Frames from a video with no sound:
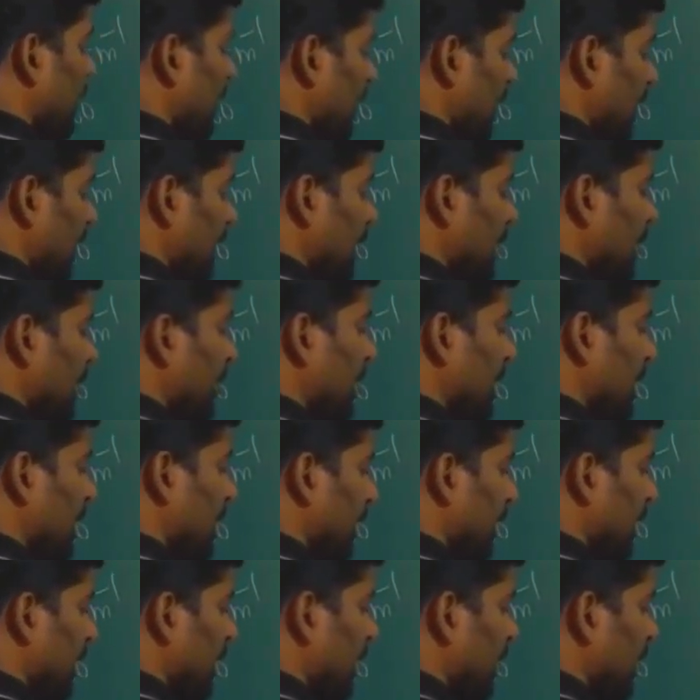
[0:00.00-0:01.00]

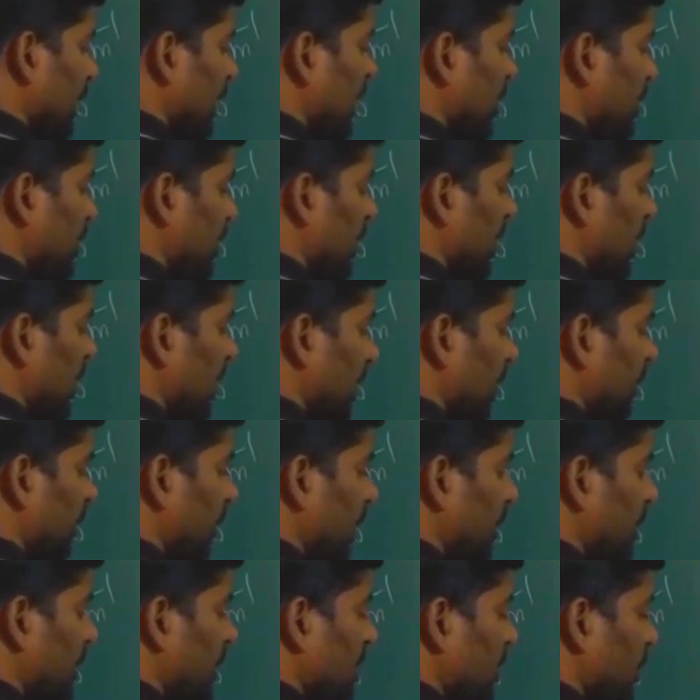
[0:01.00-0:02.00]
DBR and HBR? And
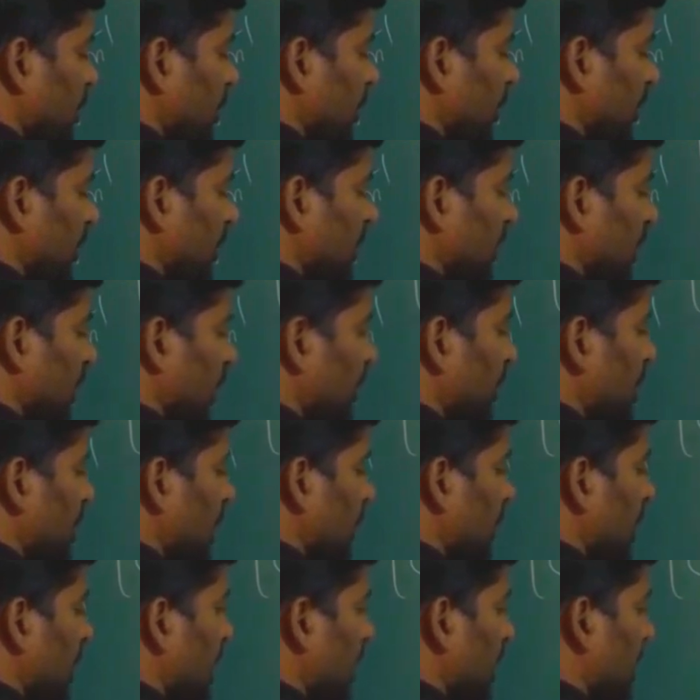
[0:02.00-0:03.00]
vibrational frequency of
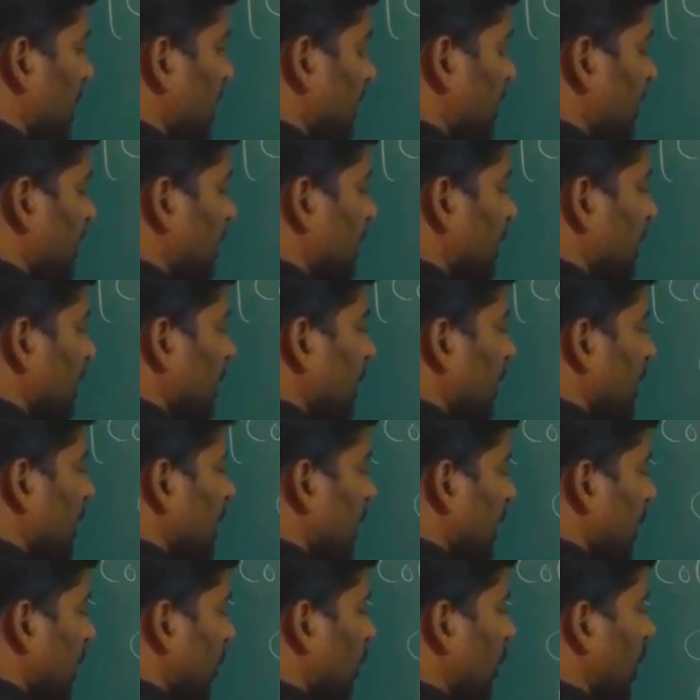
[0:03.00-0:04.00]
DBR is
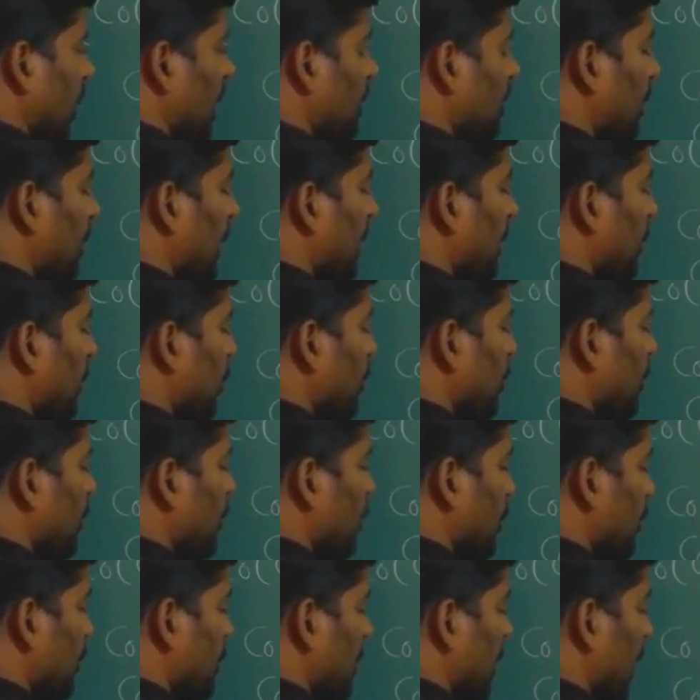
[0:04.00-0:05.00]
1 by root
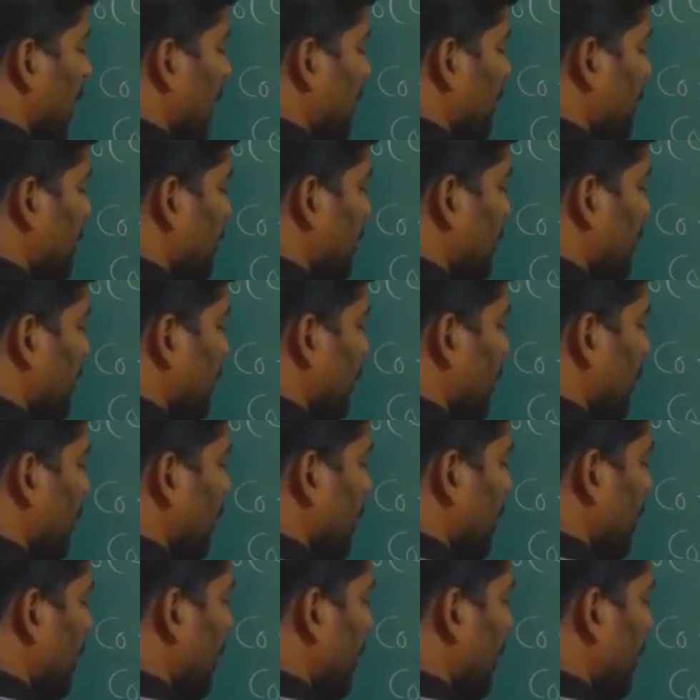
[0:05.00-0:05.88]
2 times 2